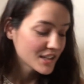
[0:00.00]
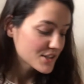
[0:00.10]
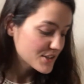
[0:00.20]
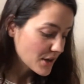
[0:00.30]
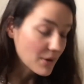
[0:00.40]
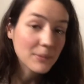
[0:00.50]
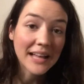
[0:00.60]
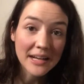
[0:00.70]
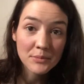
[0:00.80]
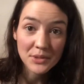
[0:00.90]
So I'm
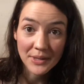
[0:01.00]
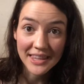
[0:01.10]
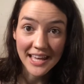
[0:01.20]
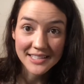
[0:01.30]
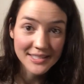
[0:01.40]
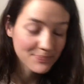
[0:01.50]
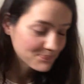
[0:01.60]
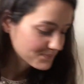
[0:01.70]
glad I'm doing that.